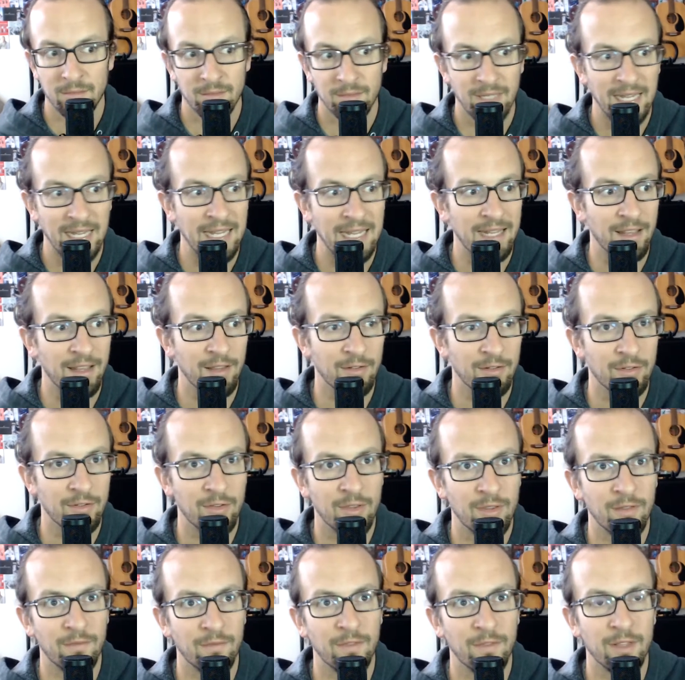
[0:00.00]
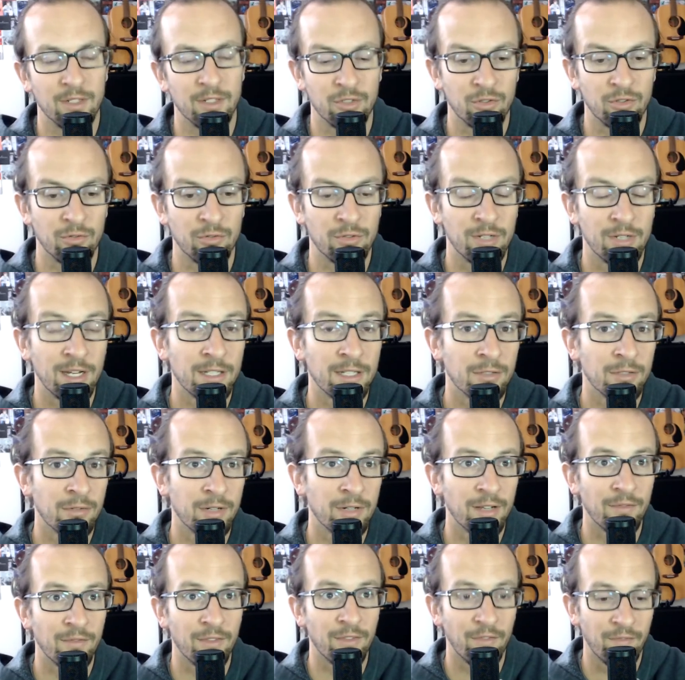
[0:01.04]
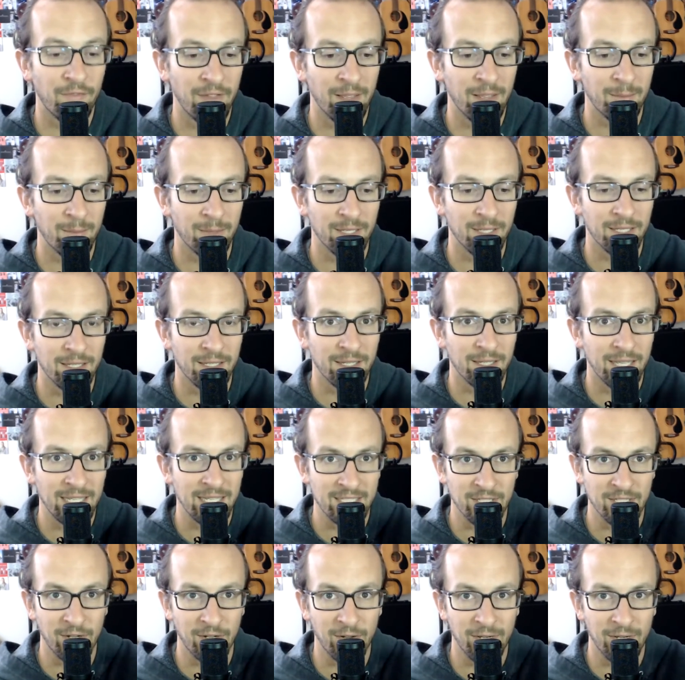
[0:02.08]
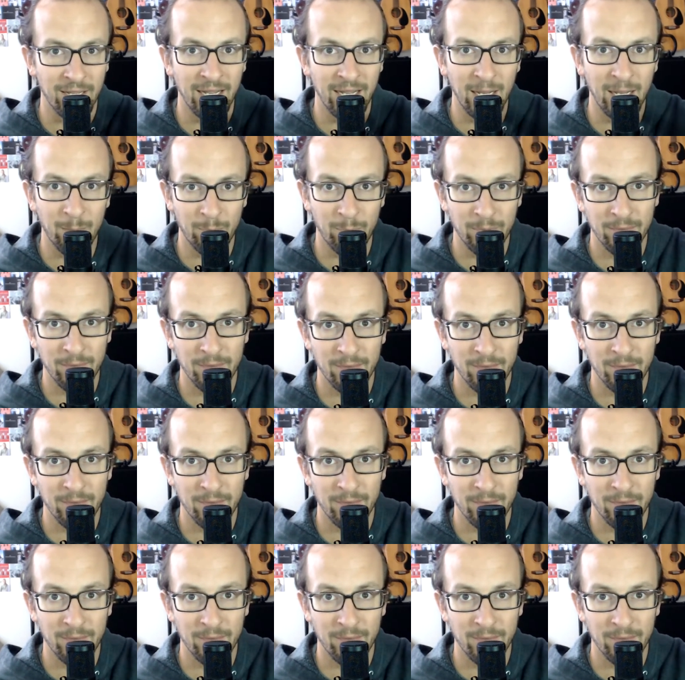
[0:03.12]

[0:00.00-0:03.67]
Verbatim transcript: and the trajectory of the family has gone up